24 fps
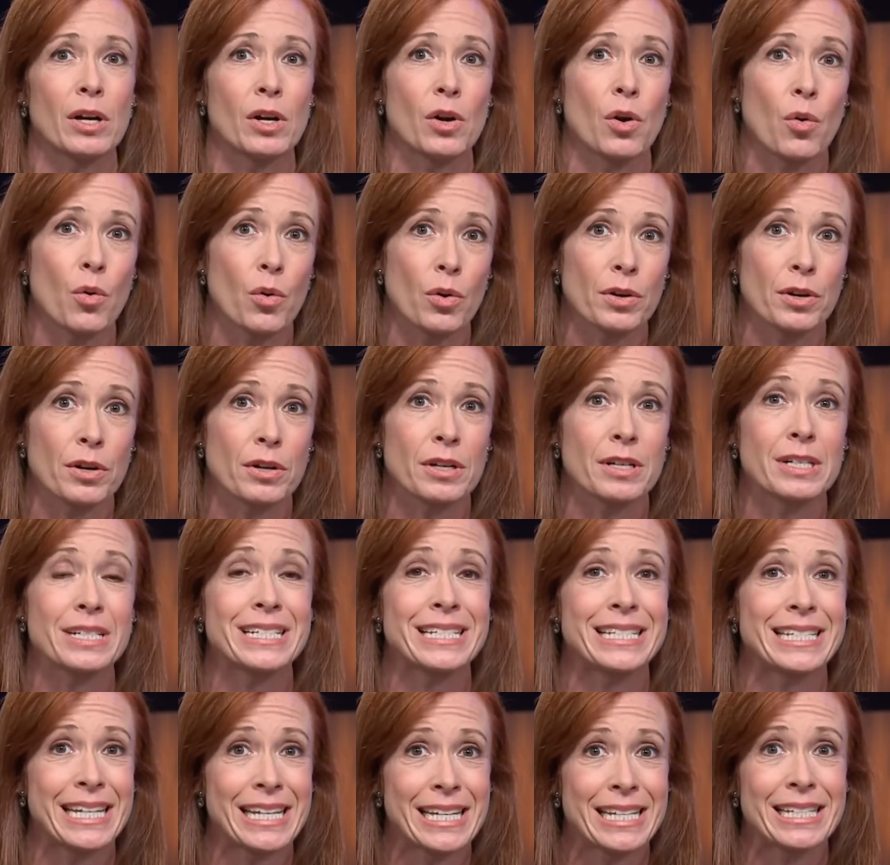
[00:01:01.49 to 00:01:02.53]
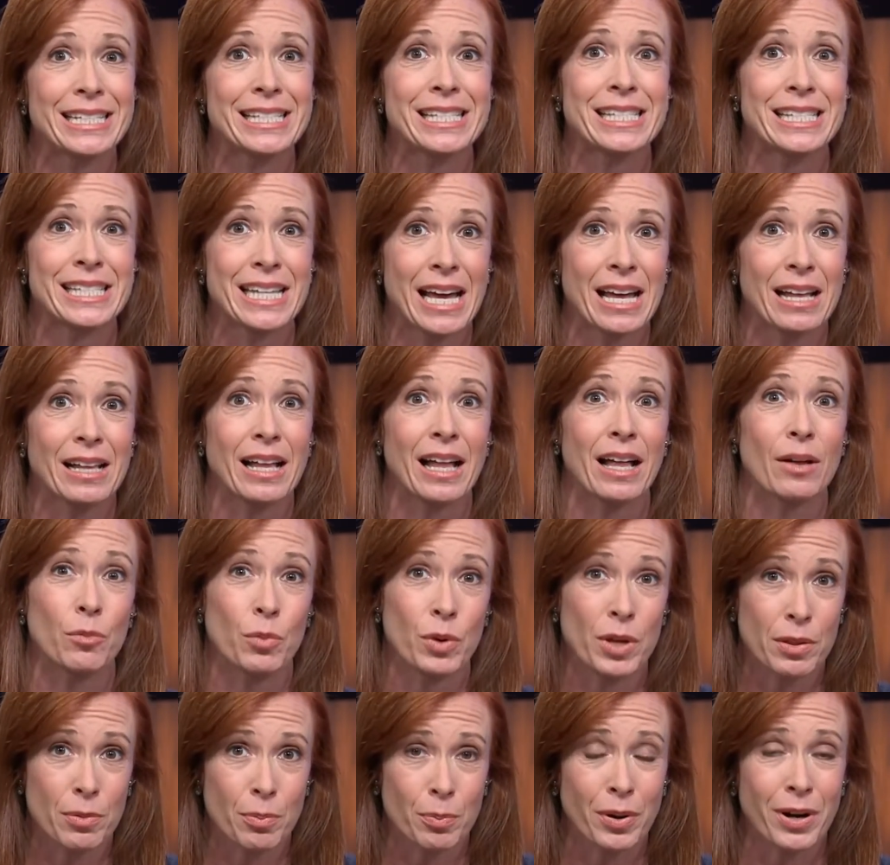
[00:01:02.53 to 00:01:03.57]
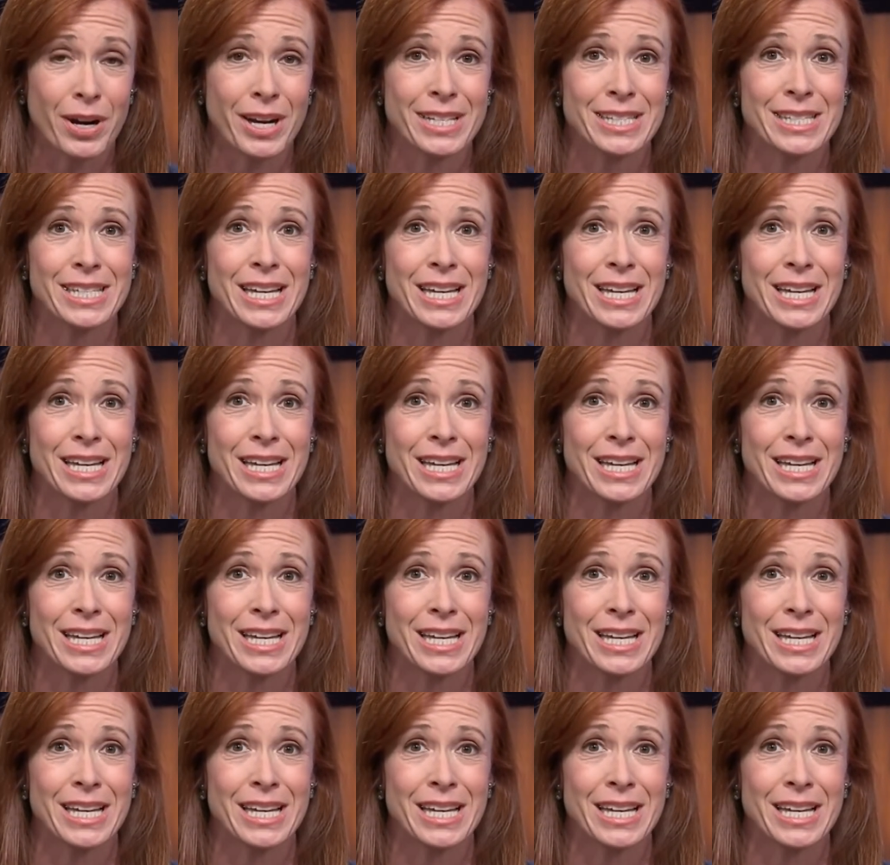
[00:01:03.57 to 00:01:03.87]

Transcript: quarter did sell with price